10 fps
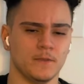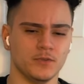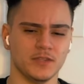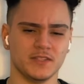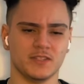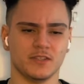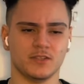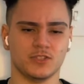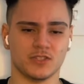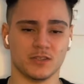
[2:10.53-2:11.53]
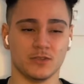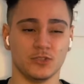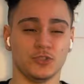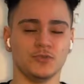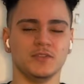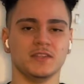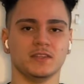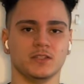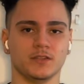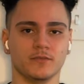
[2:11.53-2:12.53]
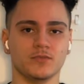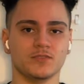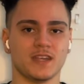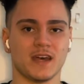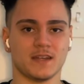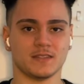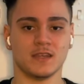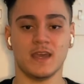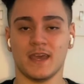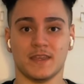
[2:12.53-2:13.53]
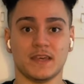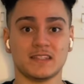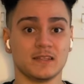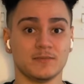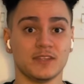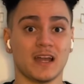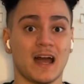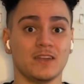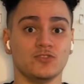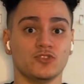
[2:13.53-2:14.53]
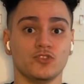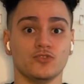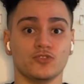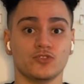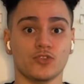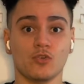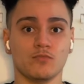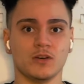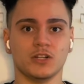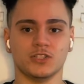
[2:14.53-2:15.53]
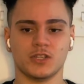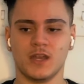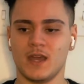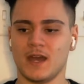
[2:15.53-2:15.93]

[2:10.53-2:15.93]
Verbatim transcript: You need to just do the literal task. And that's something I used to do so much.